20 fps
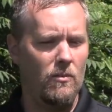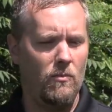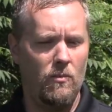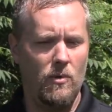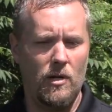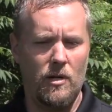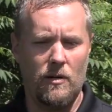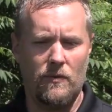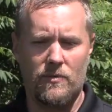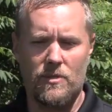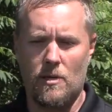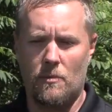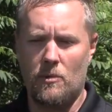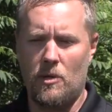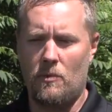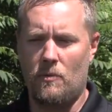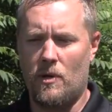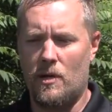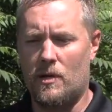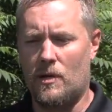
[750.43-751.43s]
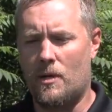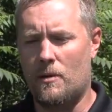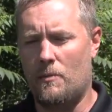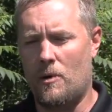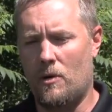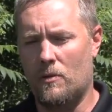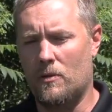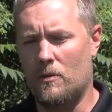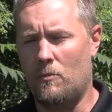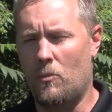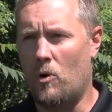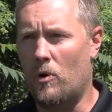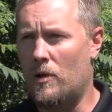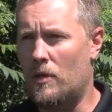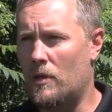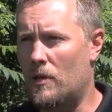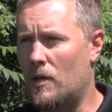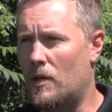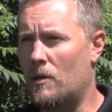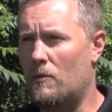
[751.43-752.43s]
where if somebody wanted to come out in the
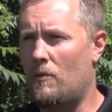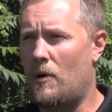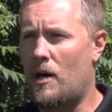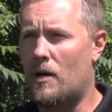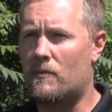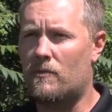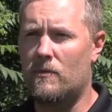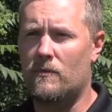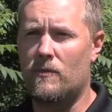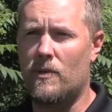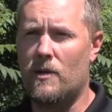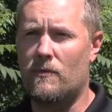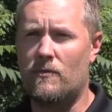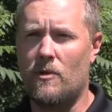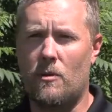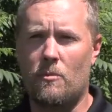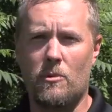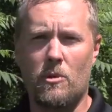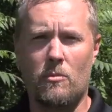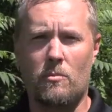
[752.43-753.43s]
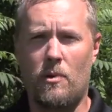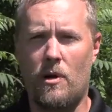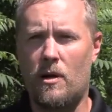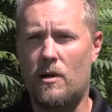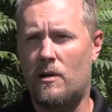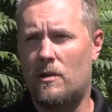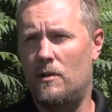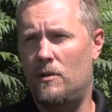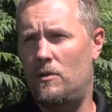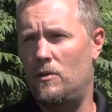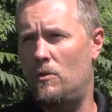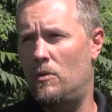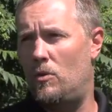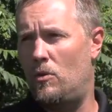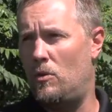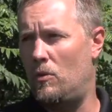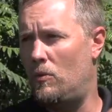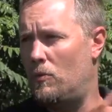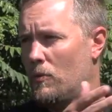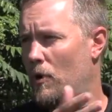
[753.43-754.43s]
morning, they could walk from VFW Park and do the
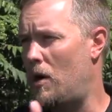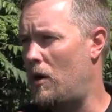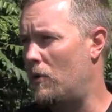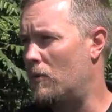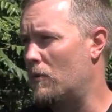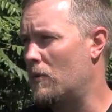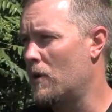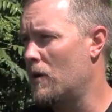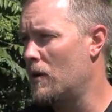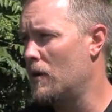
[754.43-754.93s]
whole route.